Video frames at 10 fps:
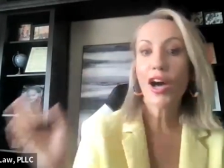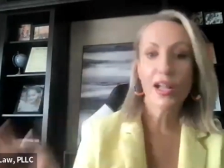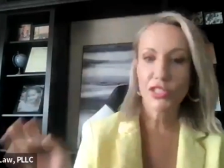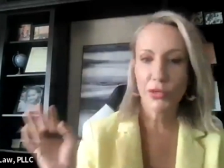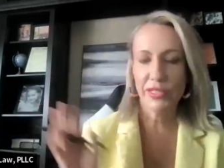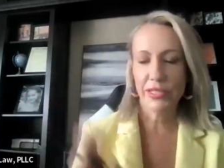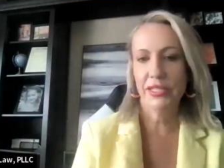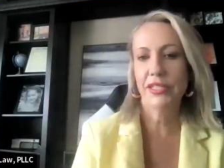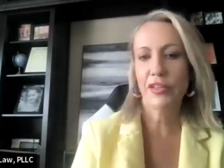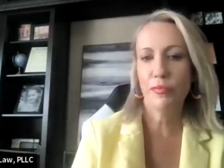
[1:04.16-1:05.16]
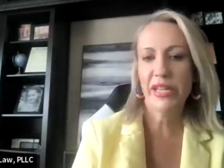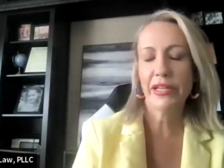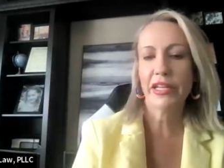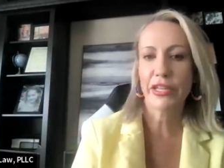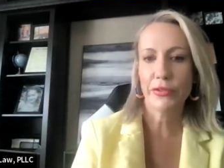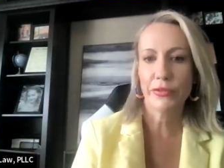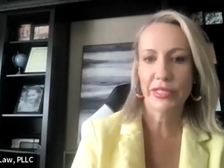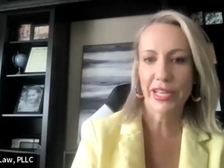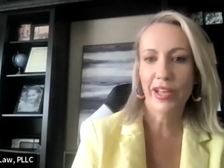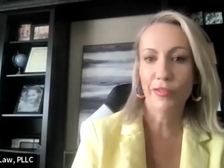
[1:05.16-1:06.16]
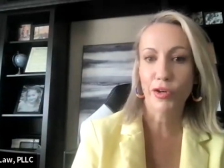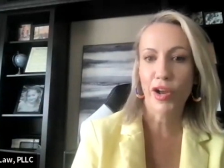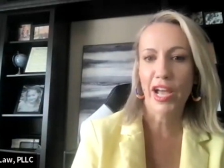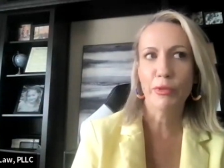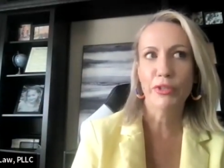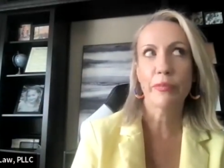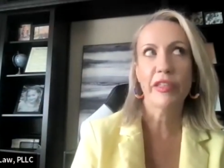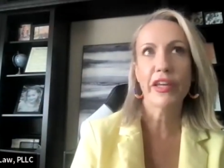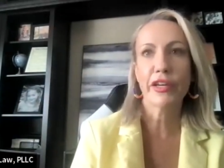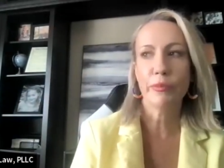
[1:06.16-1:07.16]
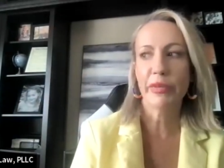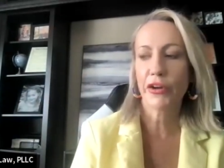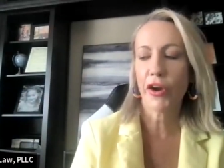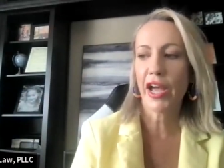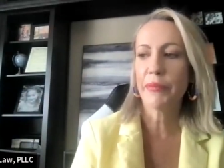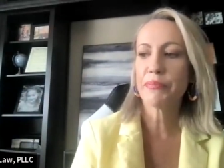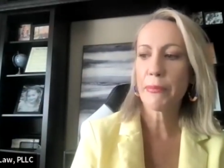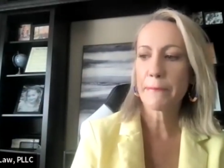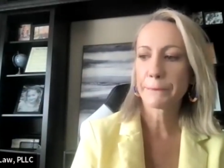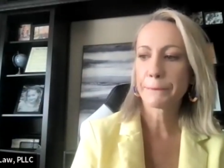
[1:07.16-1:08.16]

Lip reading: consequences of being accused of a crime or something that could be a crime.